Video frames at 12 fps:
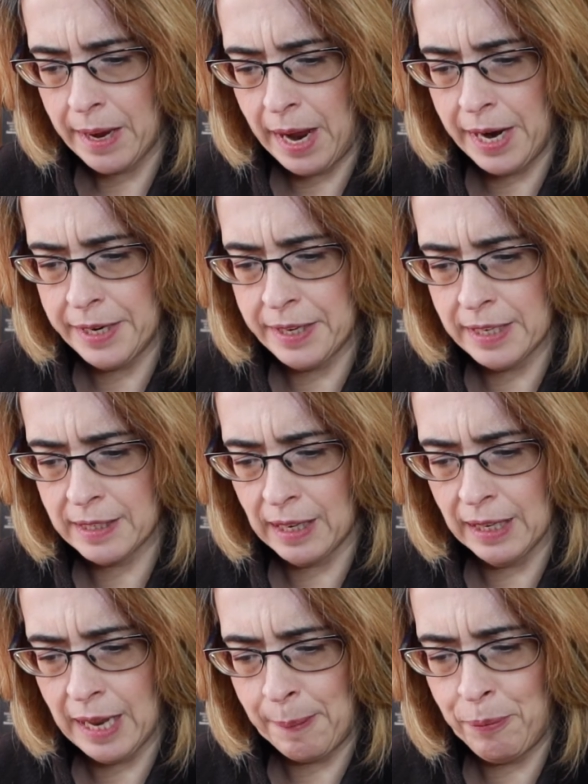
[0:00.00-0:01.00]
and there's a
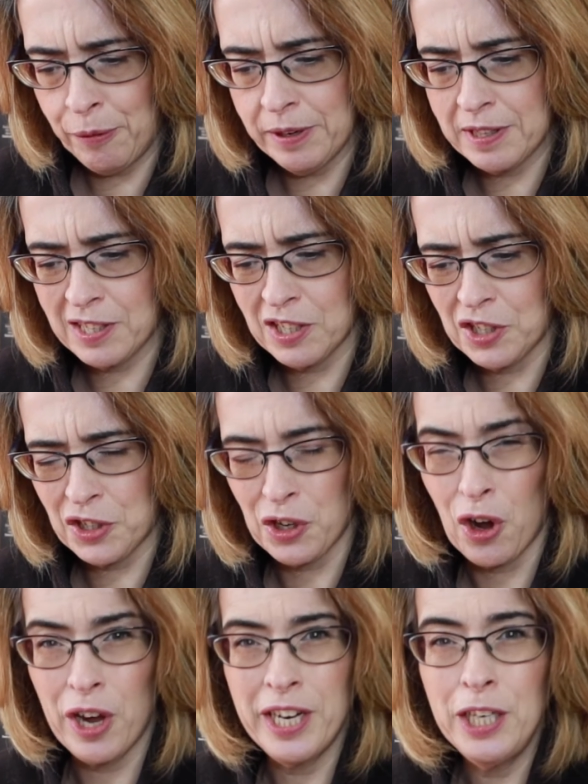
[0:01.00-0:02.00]

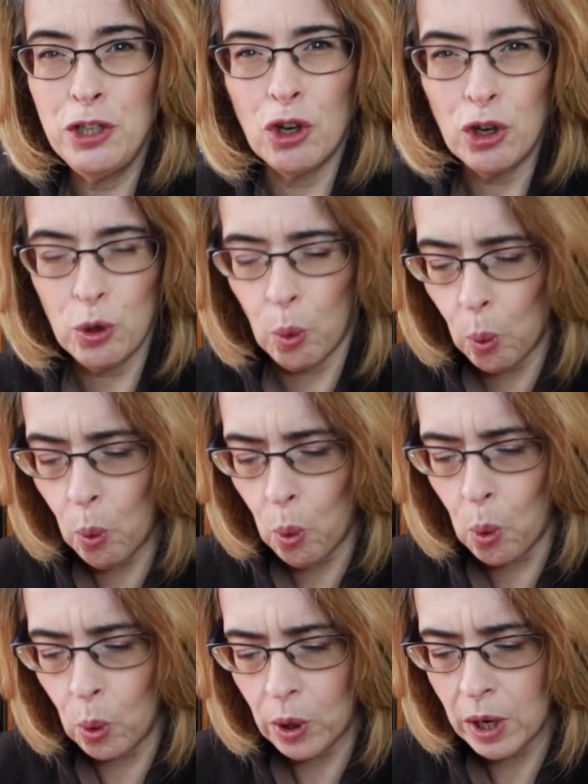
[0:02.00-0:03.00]

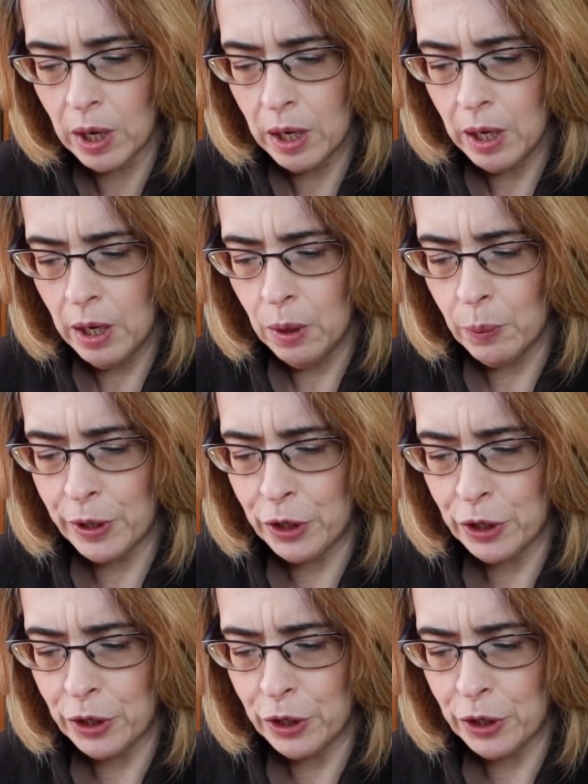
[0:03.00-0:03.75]
labyrinthsociety.org where